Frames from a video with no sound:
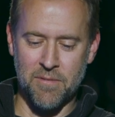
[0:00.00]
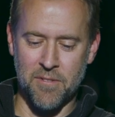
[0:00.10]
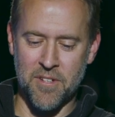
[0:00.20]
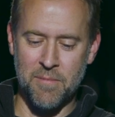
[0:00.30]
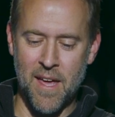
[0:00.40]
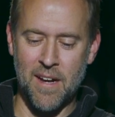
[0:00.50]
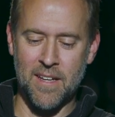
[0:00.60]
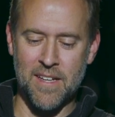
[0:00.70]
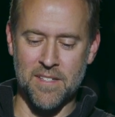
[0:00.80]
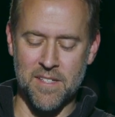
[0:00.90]
for humanity,
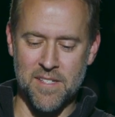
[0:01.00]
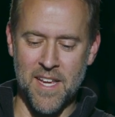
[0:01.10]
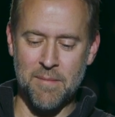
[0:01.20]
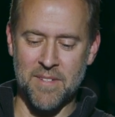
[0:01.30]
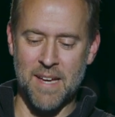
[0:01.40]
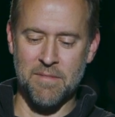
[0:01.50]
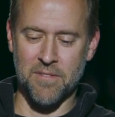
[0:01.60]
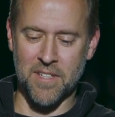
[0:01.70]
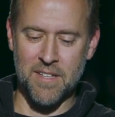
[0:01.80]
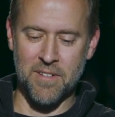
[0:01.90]
is at the same time a
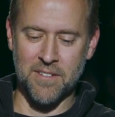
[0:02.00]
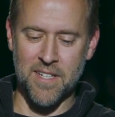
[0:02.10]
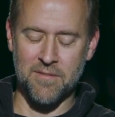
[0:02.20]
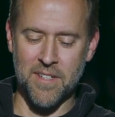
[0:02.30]
forgiving love.